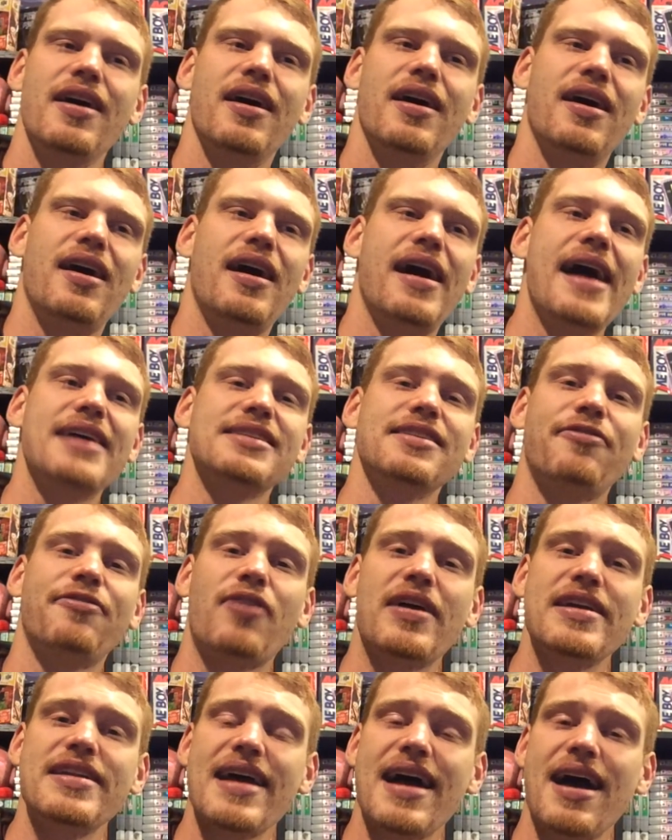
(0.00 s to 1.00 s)
As of
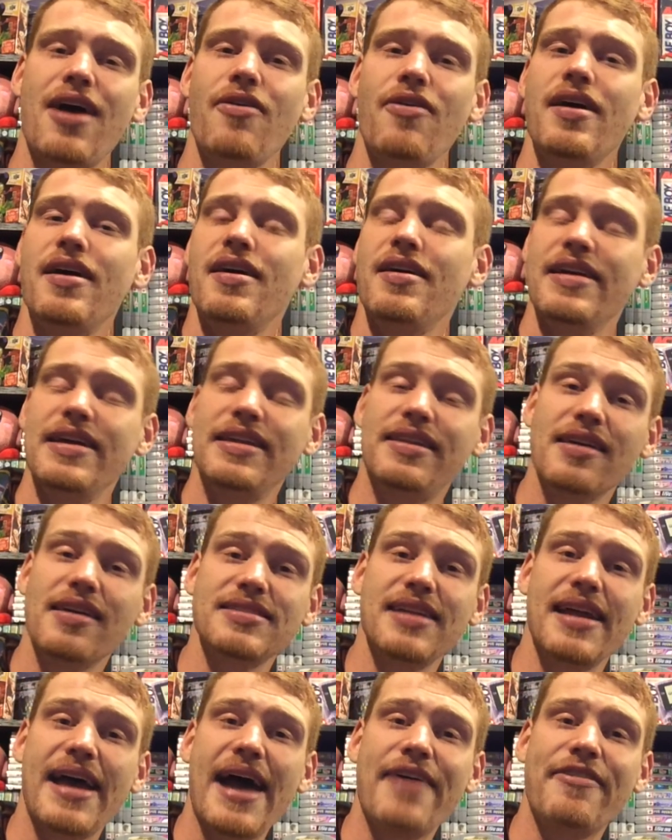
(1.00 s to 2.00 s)
right now, it
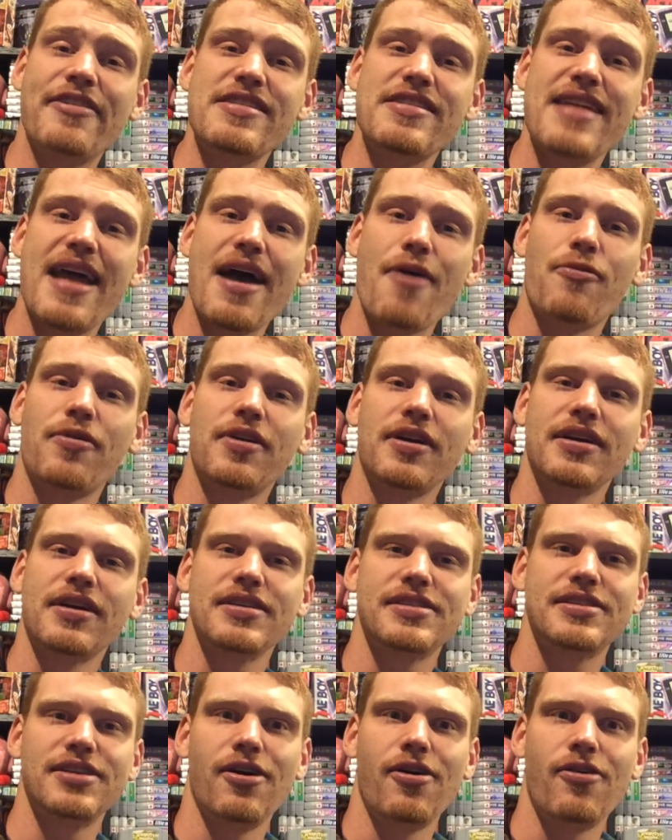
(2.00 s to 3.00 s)
doesn't have a
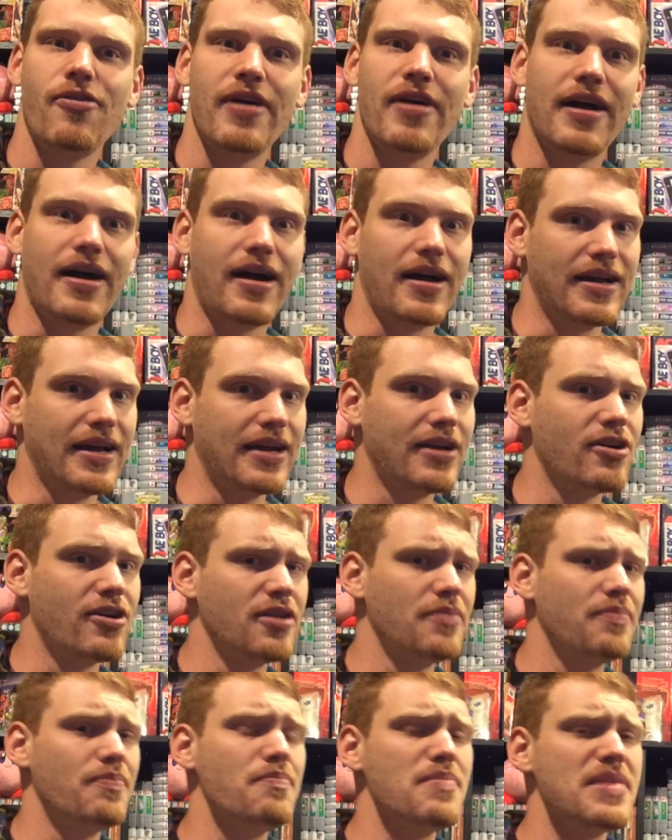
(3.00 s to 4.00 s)
network, so it
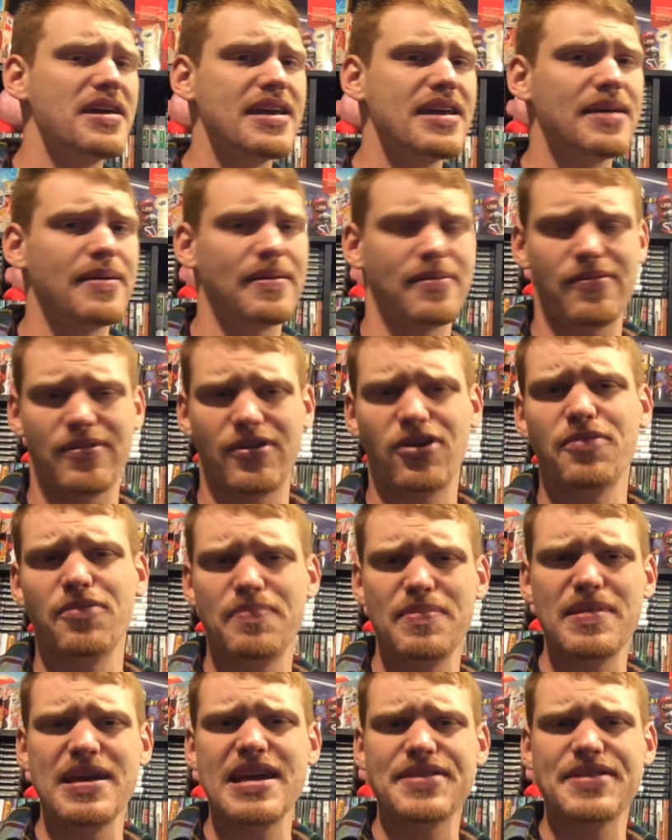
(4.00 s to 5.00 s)
could mean that
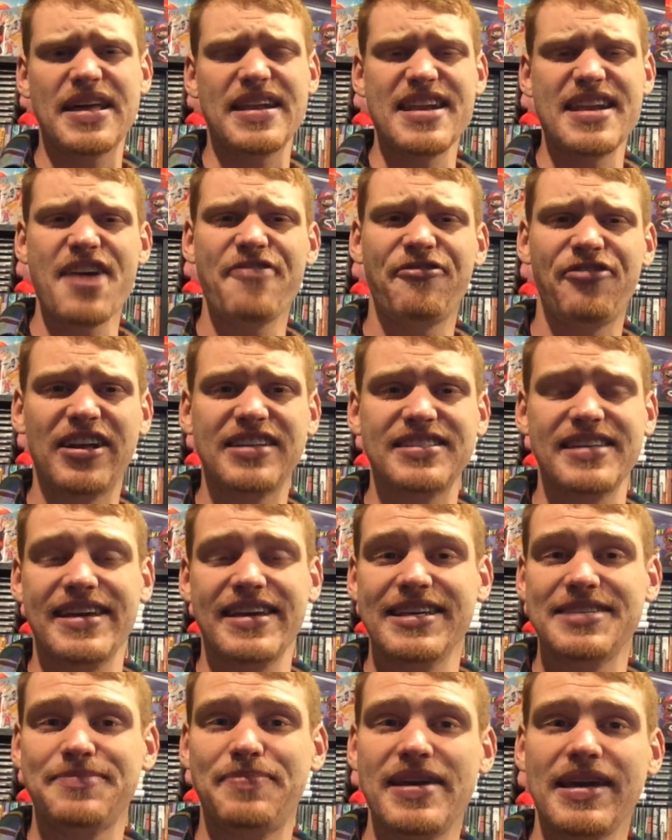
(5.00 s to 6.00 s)
Netflix
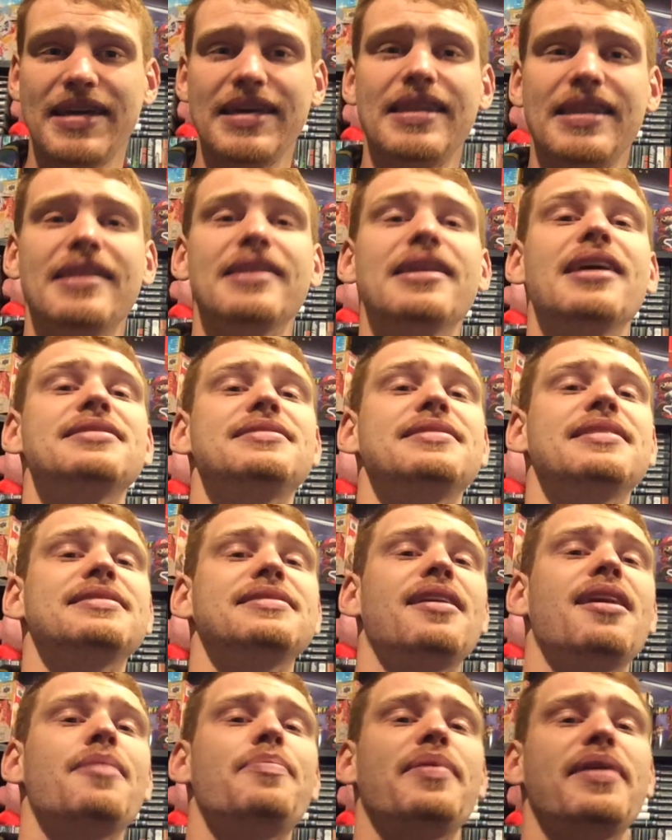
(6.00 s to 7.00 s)
is picking
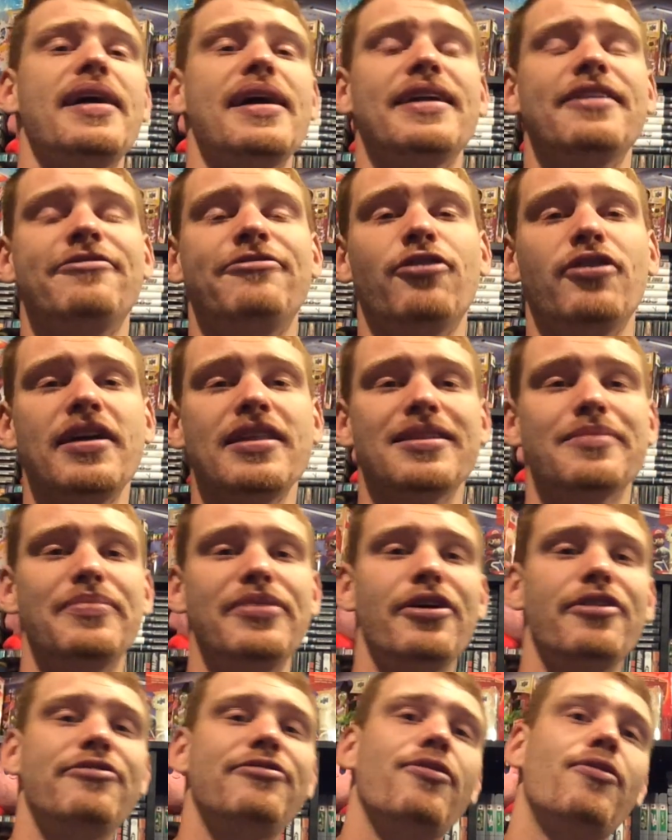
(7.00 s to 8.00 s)
this up and footing the
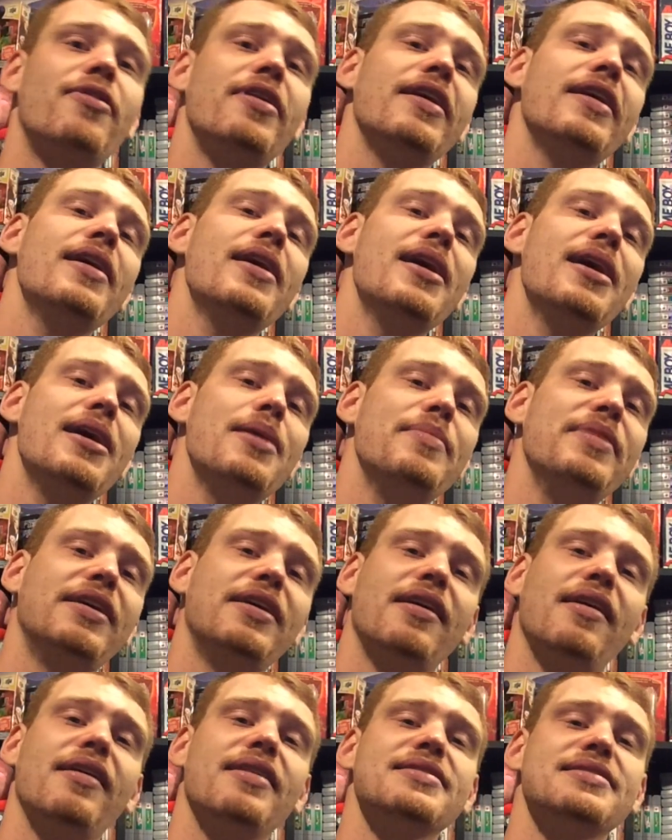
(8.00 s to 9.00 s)
bill for it.
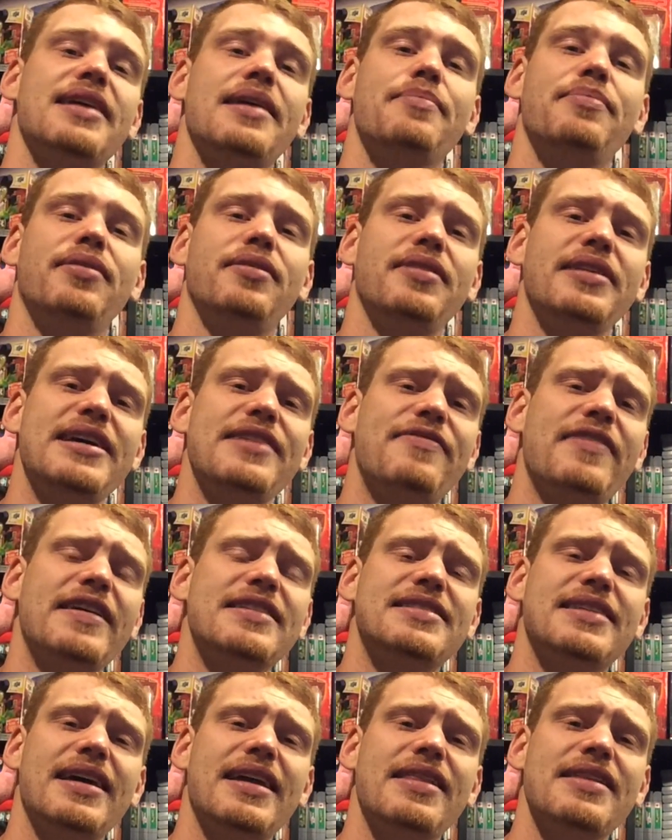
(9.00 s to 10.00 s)
because I believe
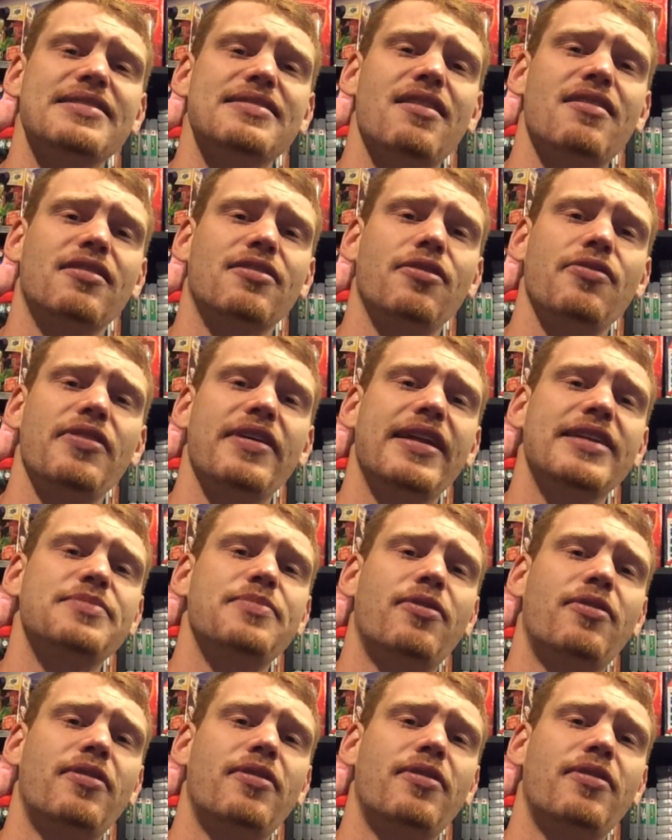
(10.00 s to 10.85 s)
they said in this article that it's